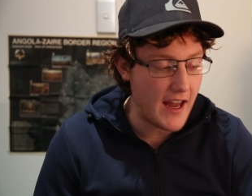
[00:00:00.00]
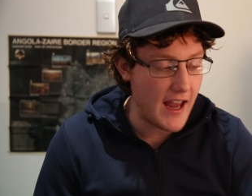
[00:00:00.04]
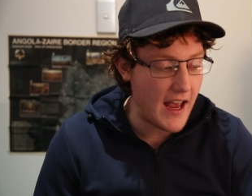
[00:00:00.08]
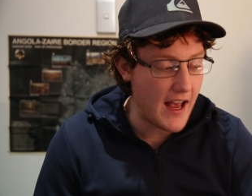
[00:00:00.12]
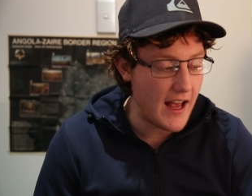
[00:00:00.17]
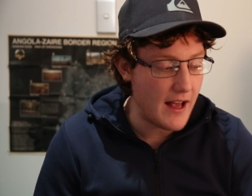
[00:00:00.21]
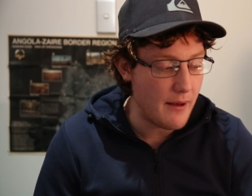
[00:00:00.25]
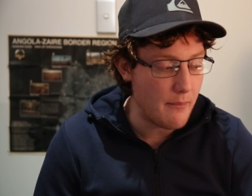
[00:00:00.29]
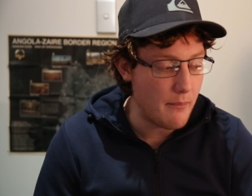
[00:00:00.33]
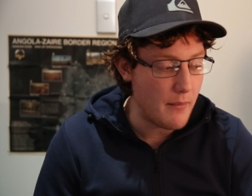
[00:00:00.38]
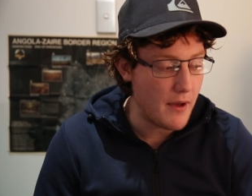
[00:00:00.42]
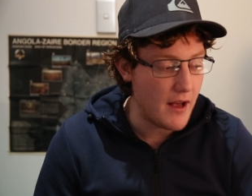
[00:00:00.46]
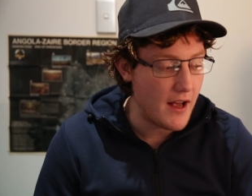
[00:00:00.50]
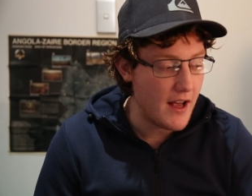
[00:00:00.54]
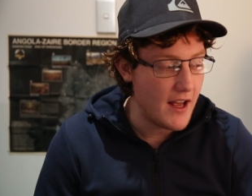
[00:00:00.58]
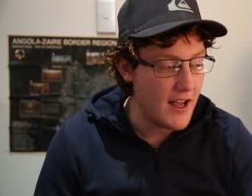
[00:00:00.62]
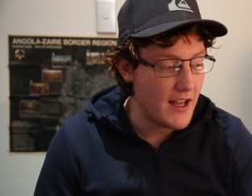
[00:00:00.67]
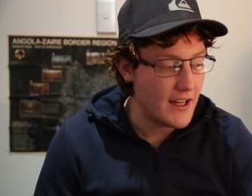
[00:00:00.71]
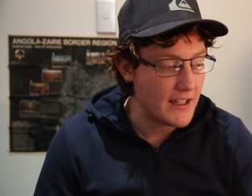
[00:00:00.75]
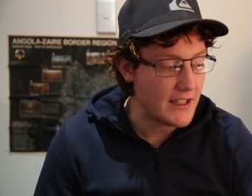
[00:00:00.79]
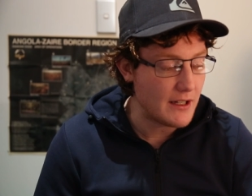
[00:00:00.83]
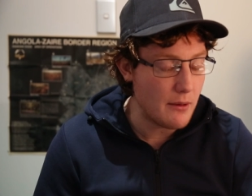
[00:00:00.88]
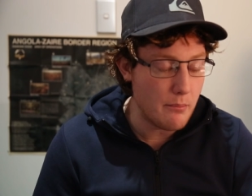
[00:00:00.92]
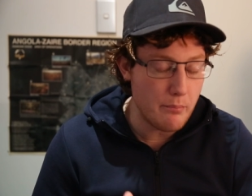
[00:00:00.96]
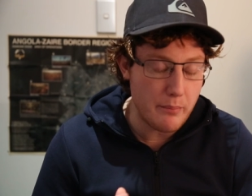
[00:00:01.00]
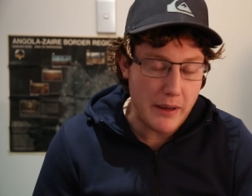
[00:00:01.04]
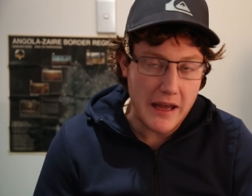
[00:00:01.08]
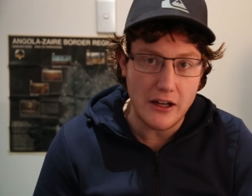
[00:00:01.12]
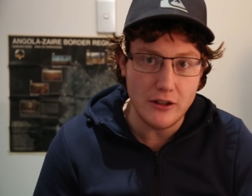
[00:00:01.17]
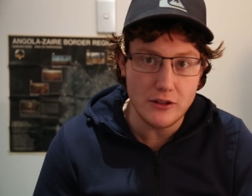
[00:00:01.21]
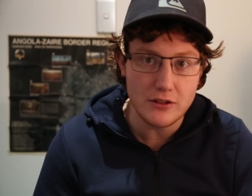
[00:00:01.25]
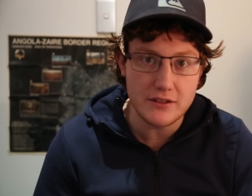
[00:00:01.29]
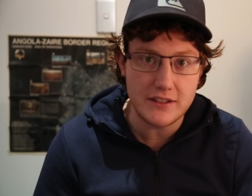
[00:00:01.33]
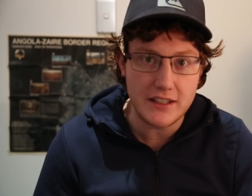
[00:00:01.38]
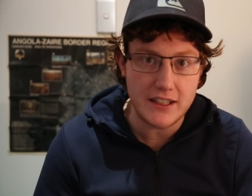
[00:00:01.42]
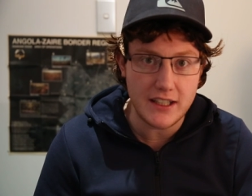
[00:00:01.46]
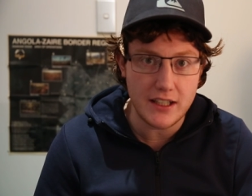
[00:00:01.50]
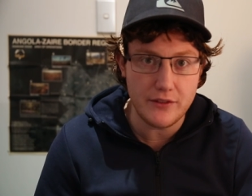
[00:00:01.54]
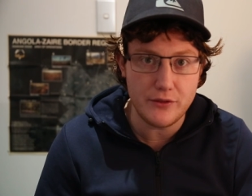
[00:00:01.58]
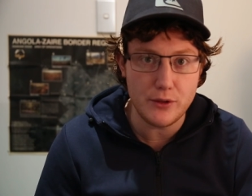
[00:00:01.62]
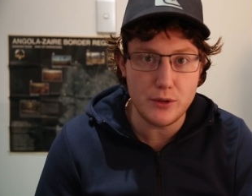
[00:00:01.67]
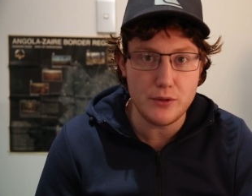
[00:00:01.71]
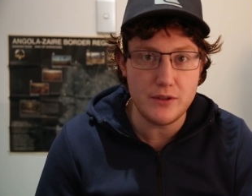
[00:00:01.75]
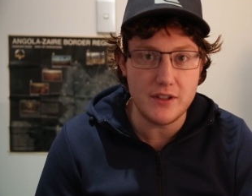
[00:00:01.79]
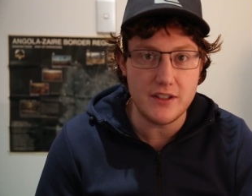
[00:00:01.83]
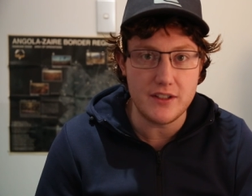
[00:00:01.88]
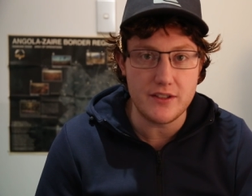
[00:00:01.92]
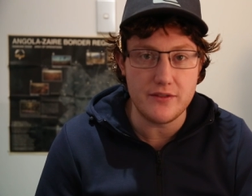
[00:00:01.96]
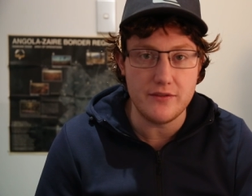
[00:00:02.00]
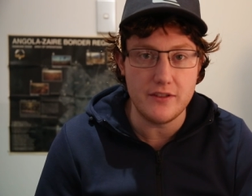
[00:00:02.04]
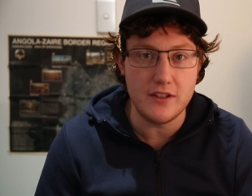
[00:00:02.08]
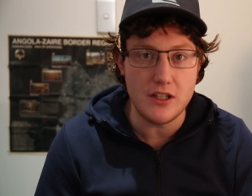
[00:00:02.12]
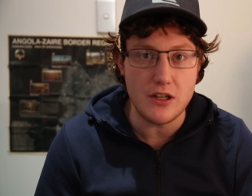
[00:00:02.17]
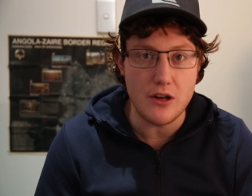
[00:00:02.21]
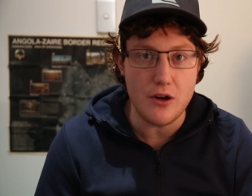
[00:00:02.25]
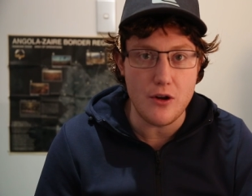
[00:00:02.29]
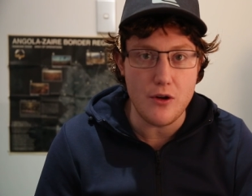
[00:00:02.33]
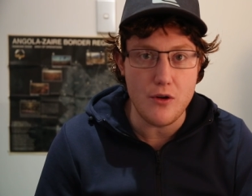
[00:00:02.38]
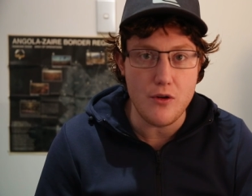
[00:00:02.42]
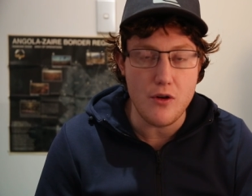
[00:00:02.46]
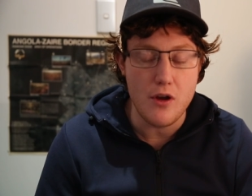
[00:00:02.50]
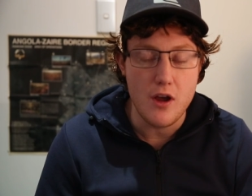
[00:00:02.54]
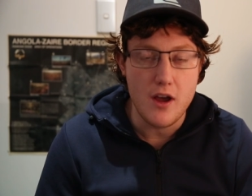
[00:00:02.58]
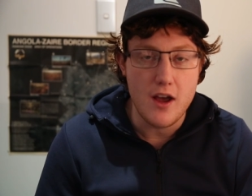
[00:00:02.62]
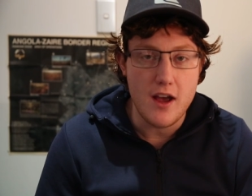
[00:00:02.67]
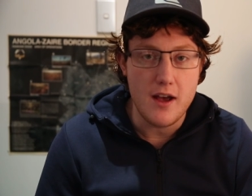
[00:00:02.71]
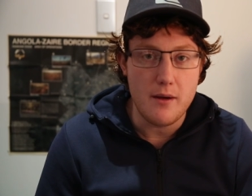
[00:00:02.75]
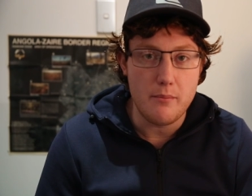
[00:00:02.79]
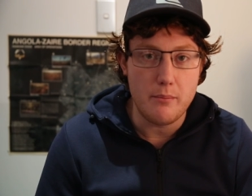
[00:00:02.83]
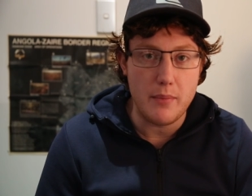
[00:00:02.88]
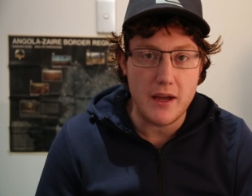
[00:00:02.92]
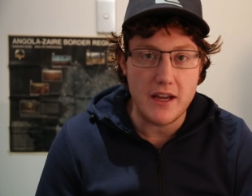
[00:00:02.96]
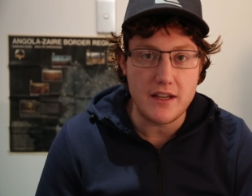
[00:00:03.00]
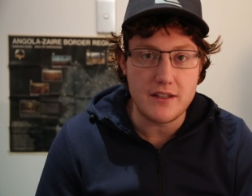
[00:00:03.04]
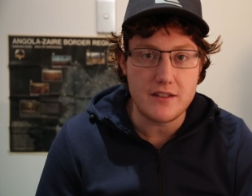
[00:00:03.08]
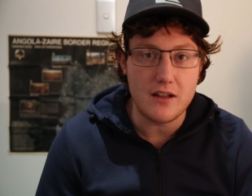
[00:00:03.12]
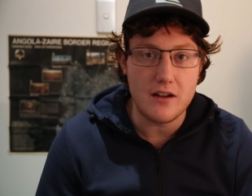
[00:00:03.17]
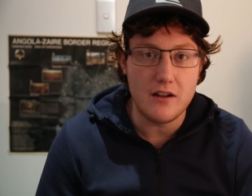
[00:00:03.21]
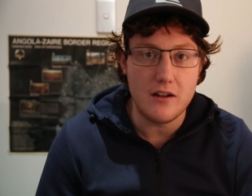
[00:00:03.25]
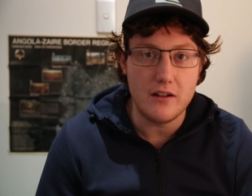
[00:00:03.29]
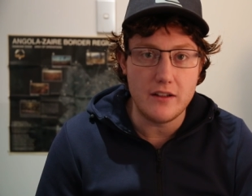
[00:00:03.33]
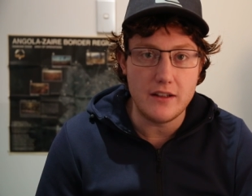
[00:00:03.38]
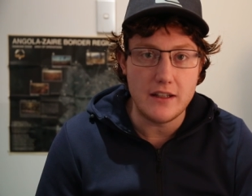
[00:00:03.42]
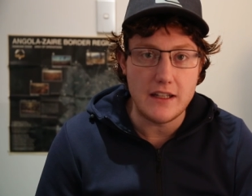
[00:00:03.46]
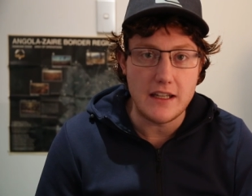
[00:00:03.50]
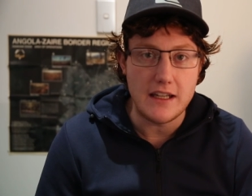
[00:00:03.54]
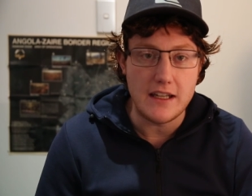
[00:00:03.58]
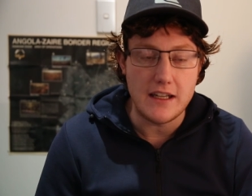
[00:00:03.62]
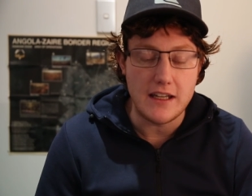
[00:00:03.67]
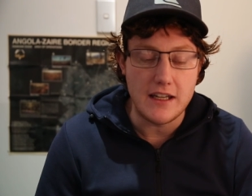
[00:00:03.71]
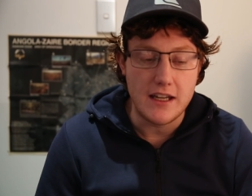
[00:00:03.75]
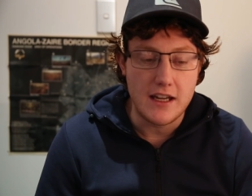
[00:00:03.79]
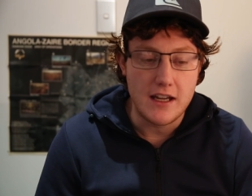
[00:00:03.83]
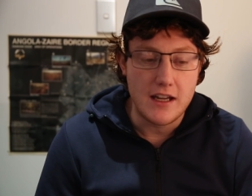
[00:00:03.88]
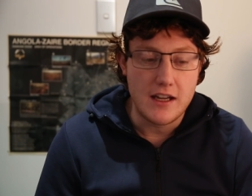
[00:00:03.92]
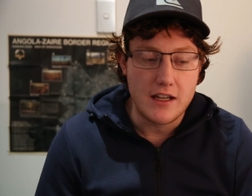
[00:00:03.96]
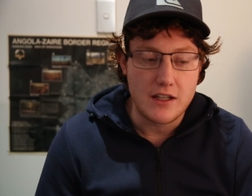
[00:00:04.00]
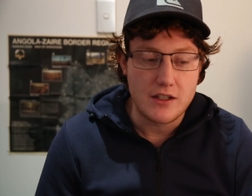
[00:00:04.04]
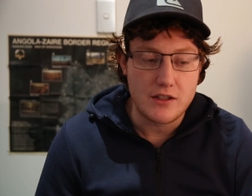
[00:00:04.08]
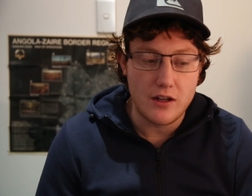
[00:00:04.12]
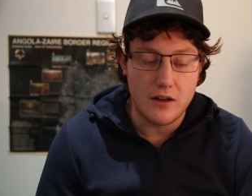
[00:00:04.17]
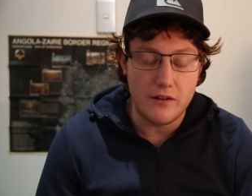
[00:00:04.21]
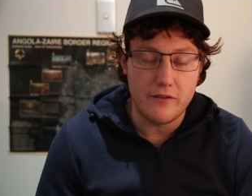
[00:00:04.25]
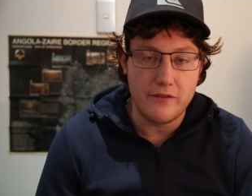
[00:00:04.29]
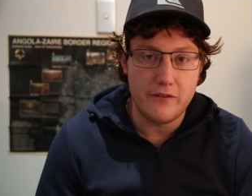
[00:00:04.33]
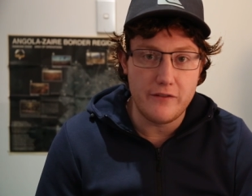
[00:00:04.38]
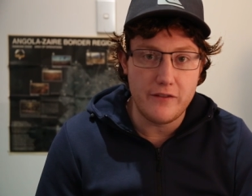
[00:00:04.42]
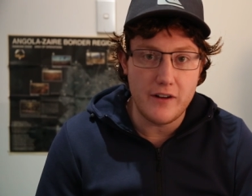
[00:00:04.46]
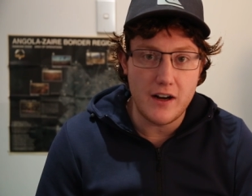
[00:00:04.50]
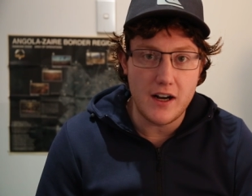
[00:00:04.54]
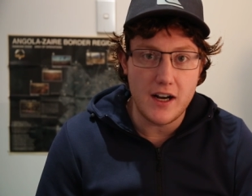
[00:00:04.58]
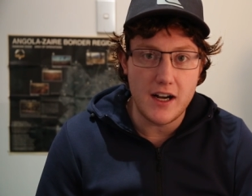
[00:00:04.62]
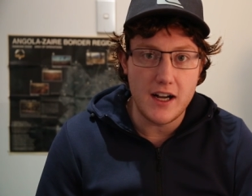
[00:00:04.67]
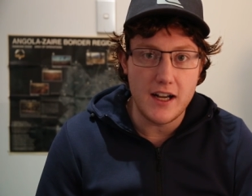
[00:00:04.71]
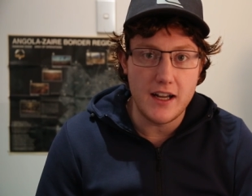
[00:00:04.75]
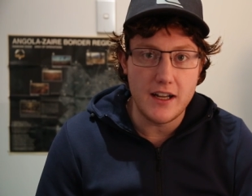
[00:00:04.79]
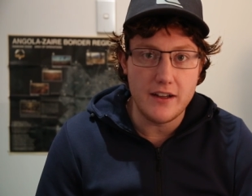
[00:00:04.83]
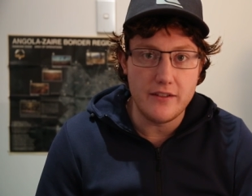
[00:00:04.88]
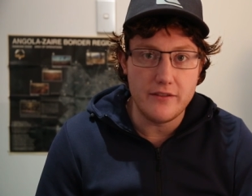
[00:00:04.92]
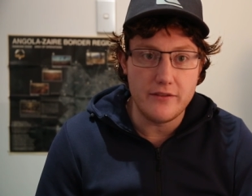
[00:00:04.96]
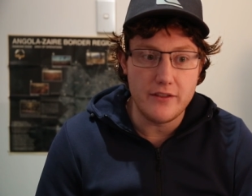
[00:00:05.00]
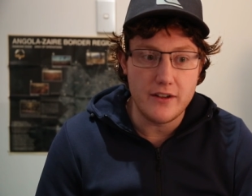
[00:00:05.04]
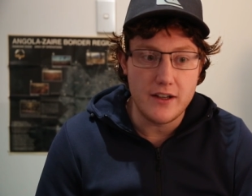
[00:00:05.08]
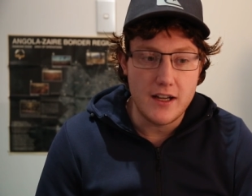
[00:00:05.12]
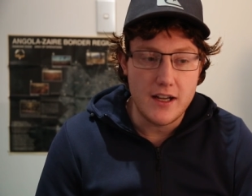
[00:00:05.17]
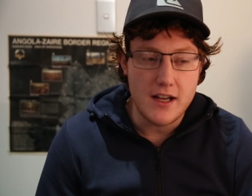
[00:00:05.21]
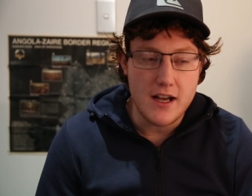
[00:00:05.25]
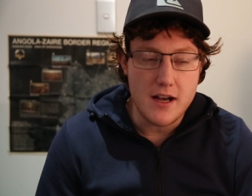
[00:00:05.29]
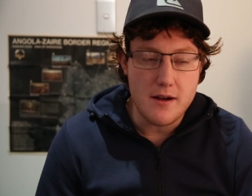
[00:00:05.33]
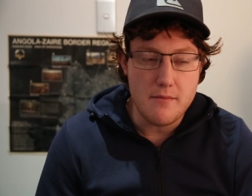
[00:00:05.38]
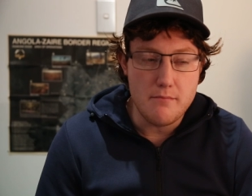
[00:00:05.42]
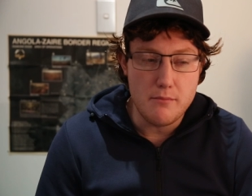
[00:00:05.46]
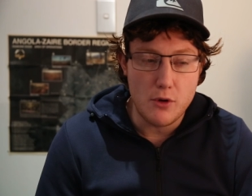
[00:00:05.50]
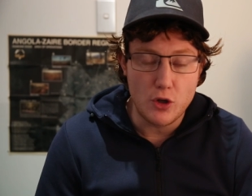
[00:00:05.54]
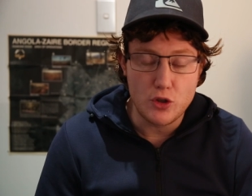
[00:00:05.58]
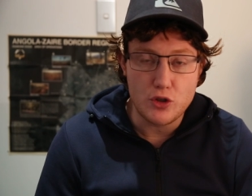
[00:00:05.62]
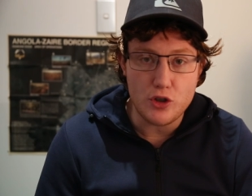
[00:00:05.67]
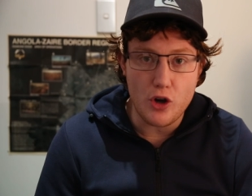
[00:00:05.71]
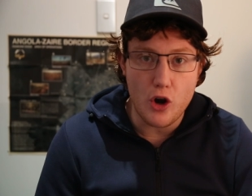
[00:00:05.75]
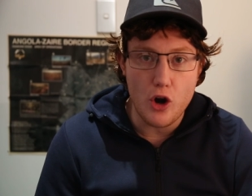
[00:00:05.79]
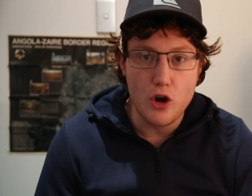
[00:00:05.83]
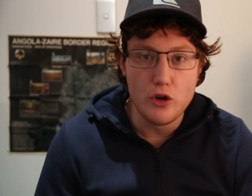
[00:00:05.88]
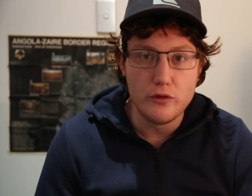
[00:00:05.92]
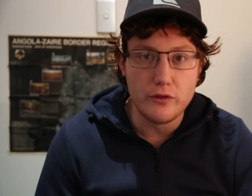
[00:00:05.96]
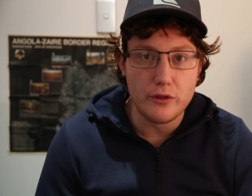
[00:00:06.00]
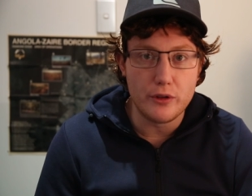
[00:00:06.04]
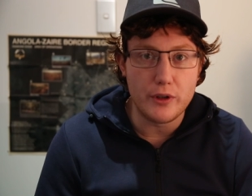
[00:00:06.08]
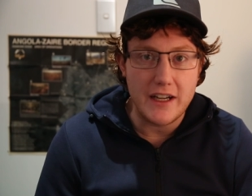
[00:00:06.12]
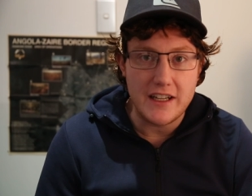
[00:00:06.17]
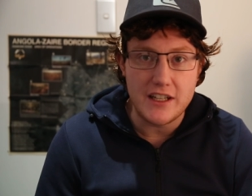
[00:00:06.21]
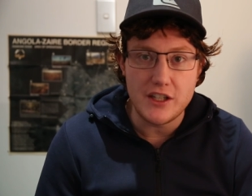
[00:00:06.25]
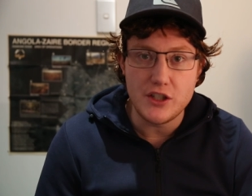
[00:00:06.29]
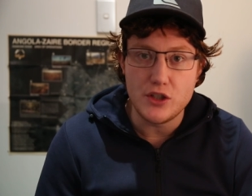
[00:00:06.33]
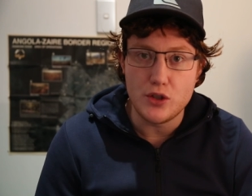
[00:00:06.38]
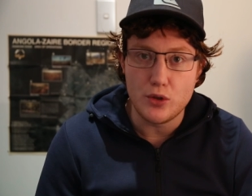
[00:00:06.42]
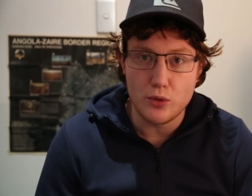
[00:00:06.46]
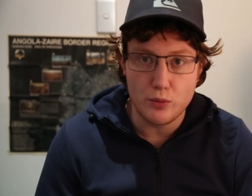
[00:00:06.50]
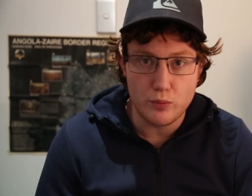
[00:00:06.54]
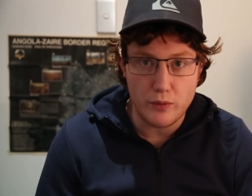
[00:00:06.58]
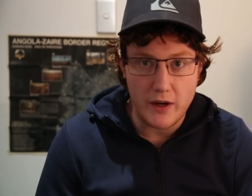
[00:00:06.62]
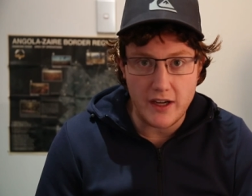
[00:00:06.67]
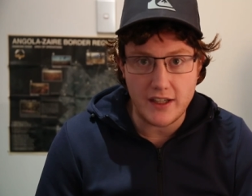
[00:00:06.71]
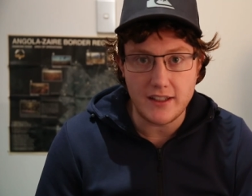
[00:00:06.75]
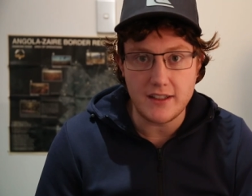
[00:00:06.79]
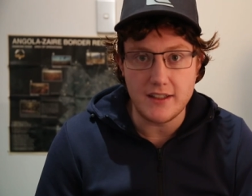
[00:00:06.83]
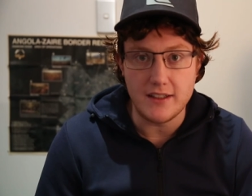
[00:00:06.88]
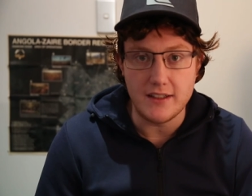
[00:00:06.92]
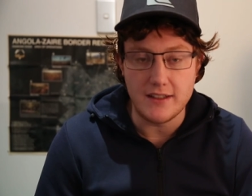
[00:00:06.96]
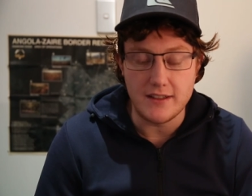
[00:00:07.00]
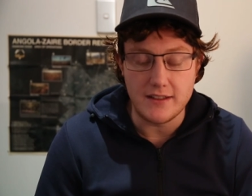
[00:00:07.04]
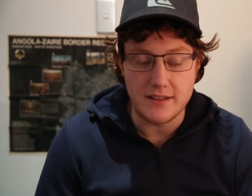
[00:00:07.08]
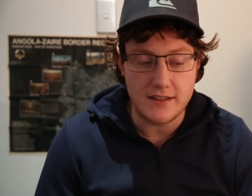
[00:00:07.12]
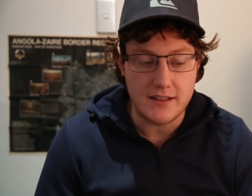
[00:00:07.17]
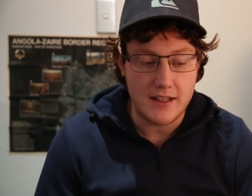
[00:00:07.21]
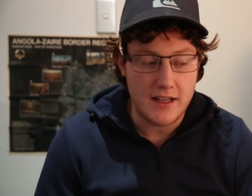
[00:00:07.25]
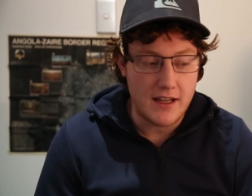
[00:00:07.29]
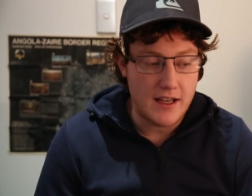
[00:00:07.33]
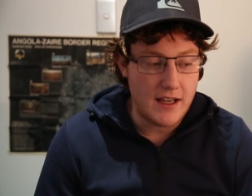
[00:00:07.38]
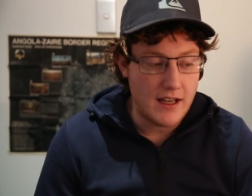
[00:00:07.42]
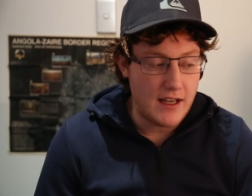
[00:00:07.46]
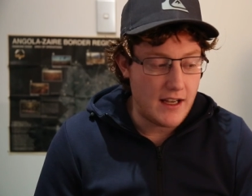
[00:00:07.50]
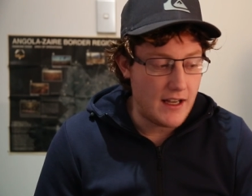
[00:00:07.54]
am compelled to give you this video based on the top five most overrated directors.